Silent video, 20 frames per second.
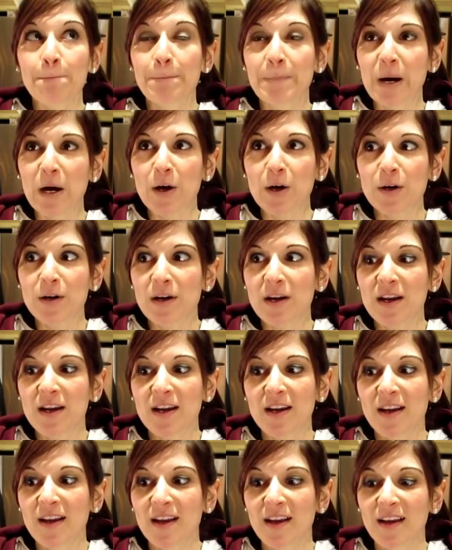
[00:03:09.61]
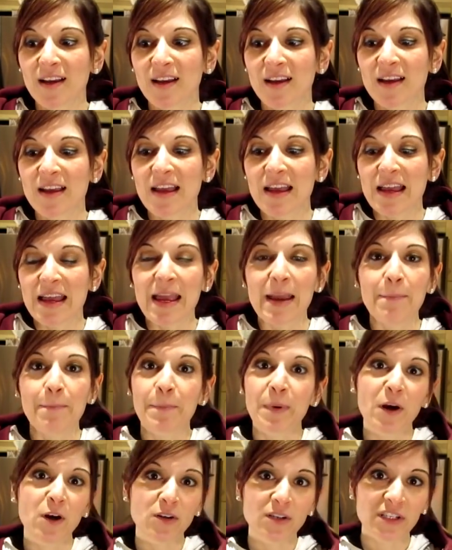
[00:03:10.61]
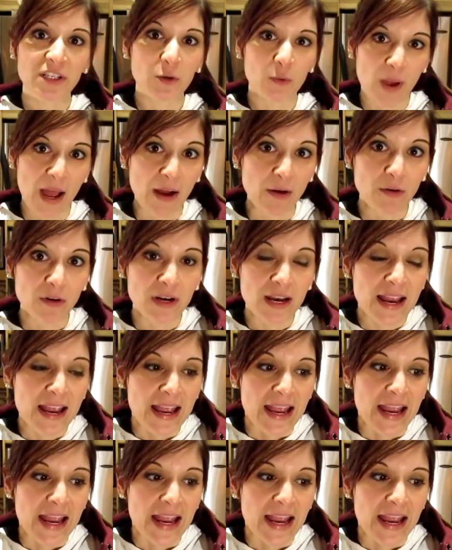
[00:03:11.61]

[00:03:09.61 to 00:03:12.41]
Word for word: burn it burns you out